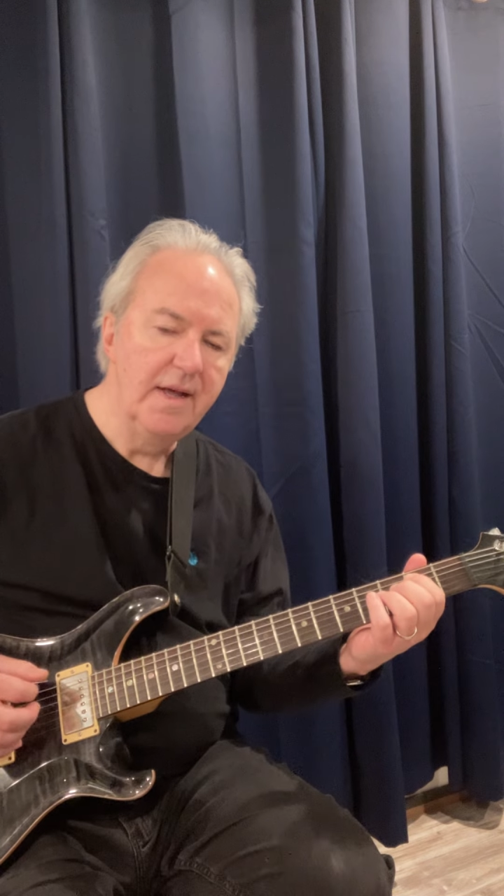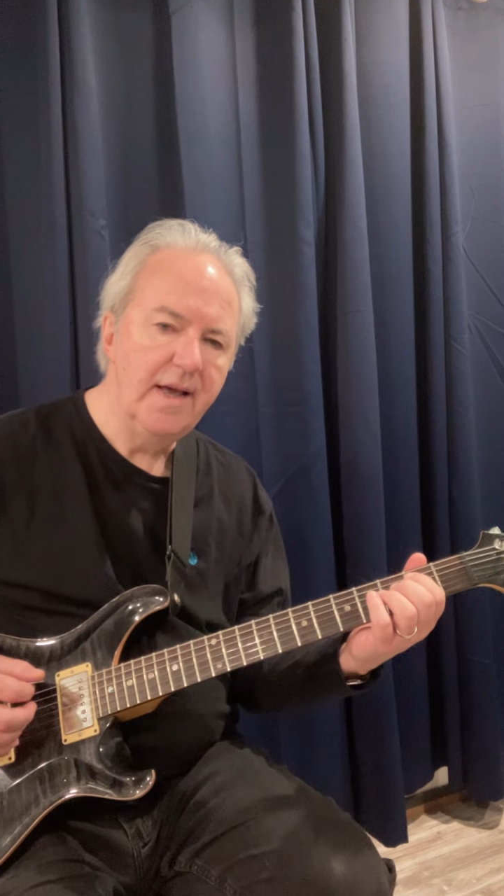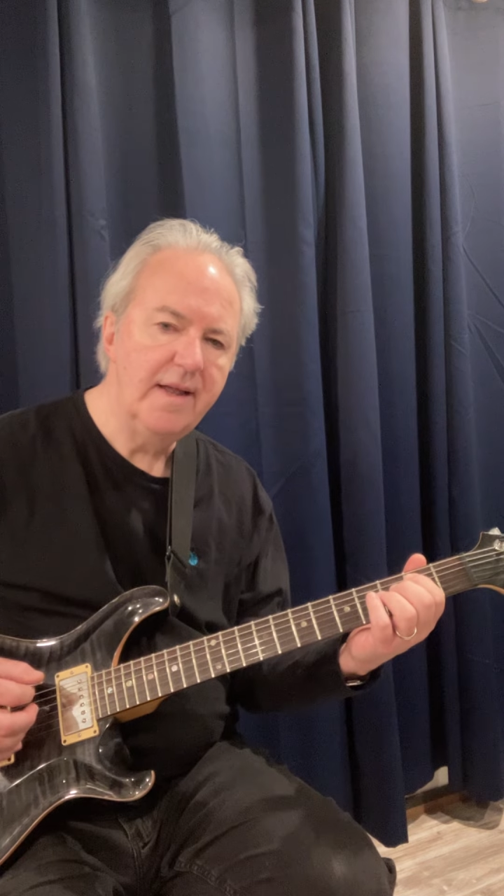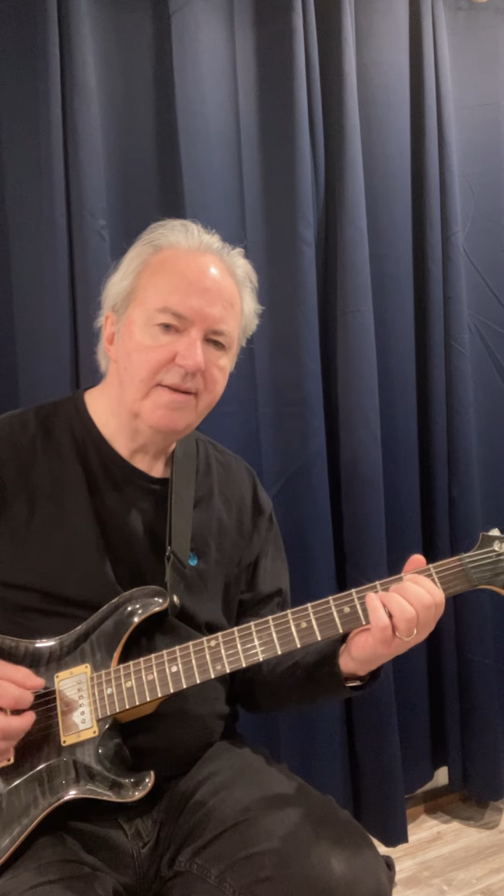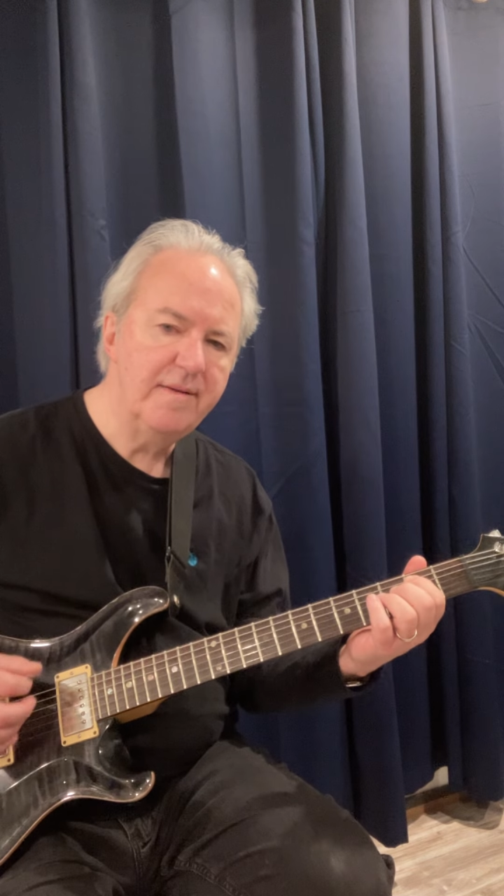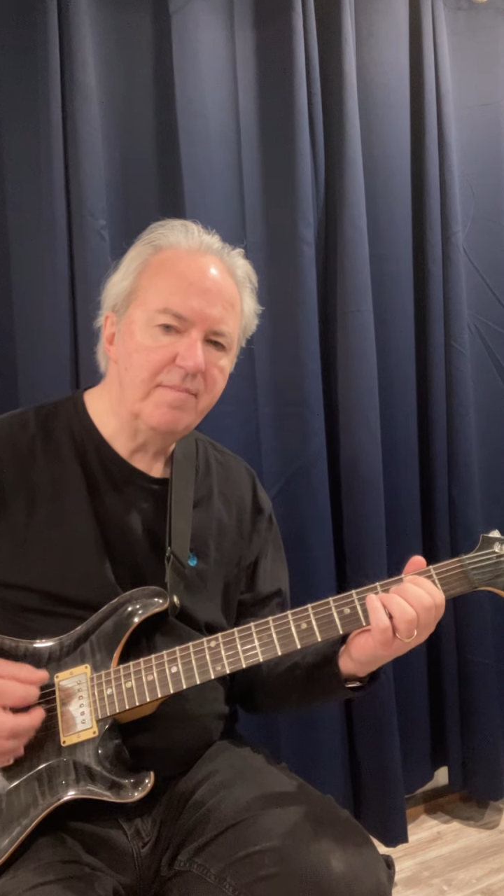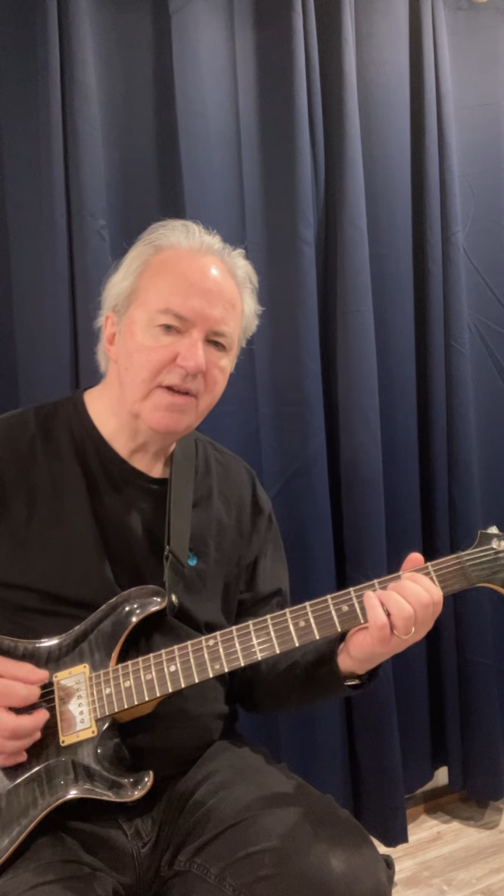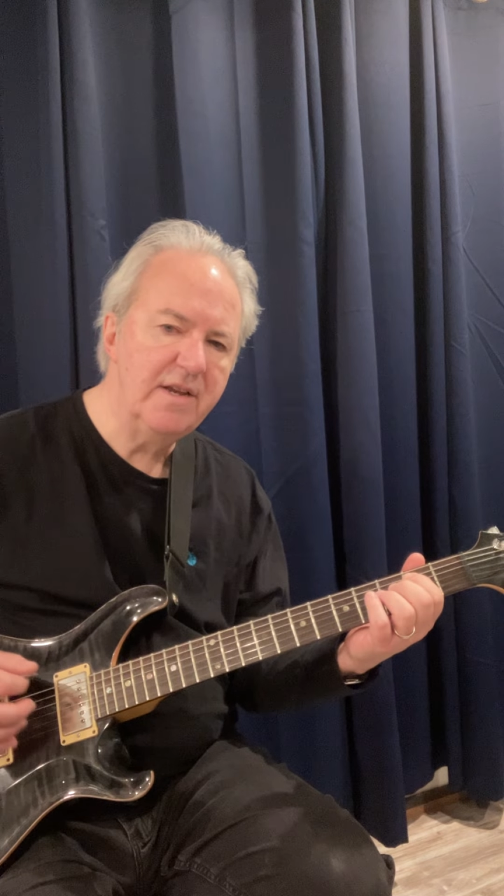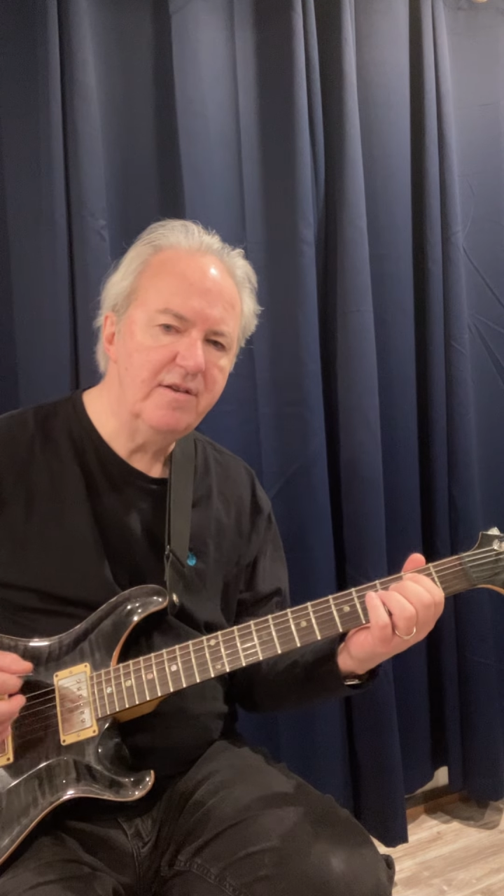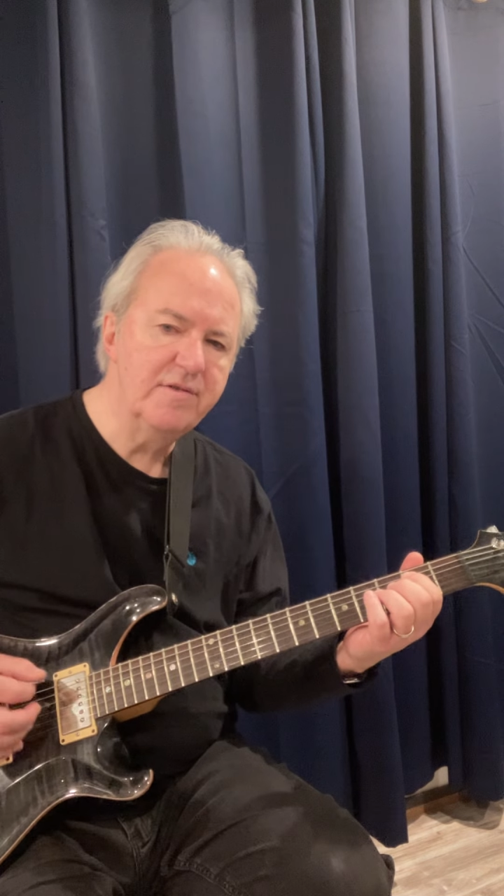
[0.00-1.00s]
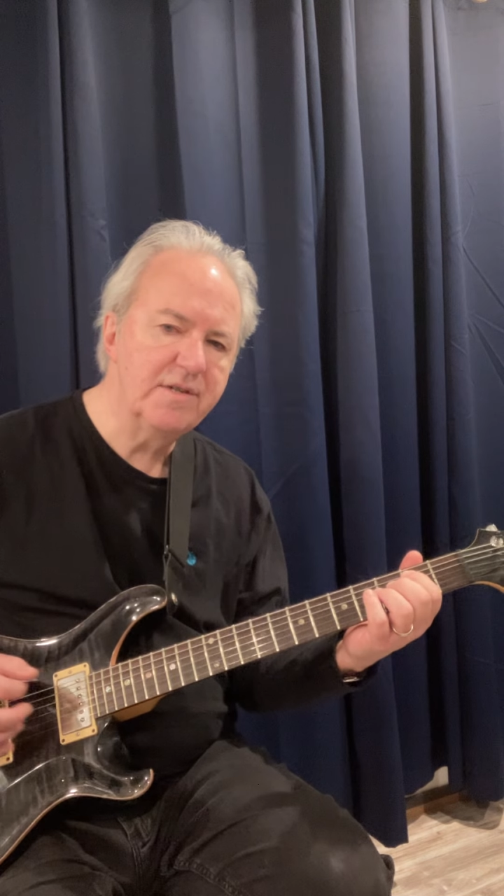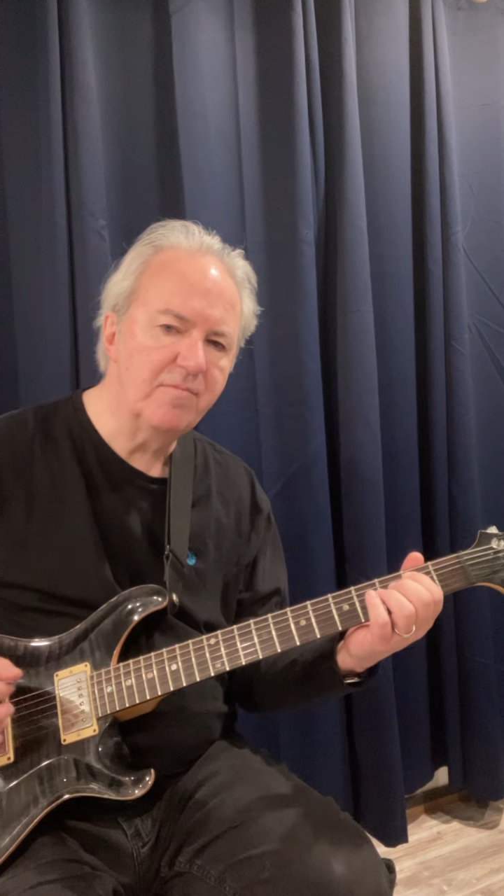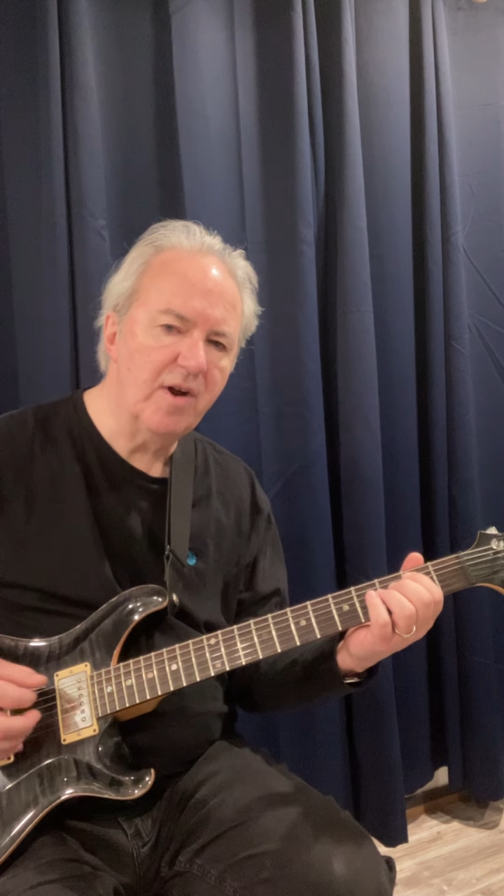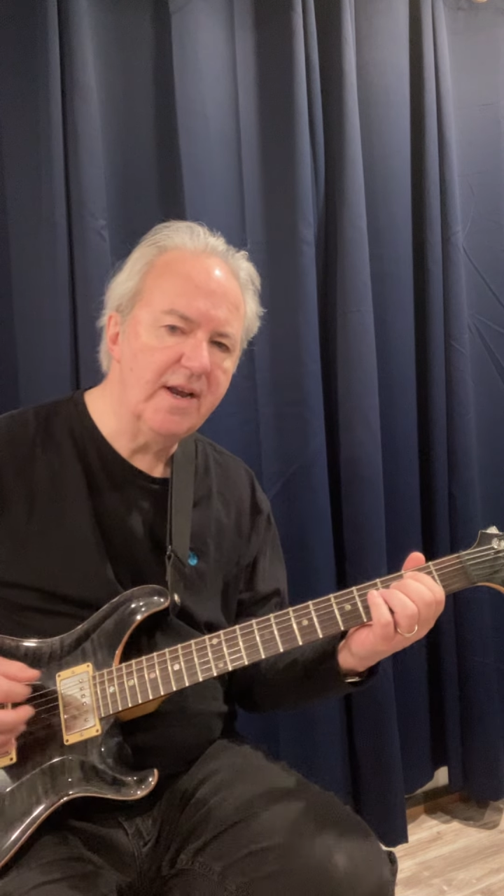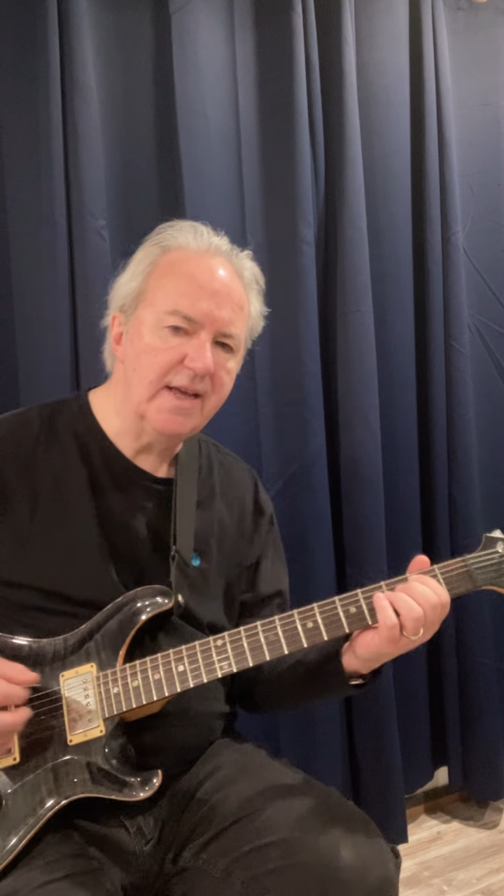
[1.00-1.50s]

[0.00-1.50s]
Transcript: And I'm going to use some right